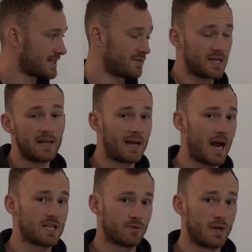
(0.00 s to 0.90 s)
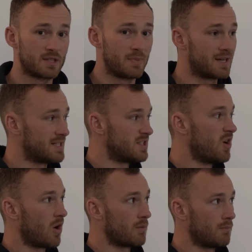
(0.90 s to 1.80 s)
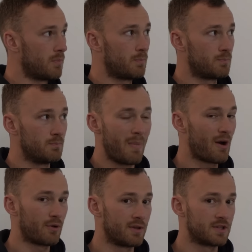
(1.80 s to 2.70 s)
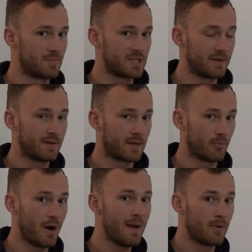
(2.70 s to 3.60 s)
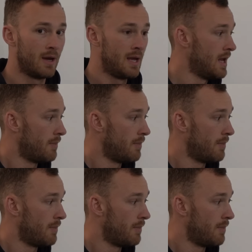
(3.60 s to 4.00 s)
As I've said, asterisk, because it's not marathon specific prep,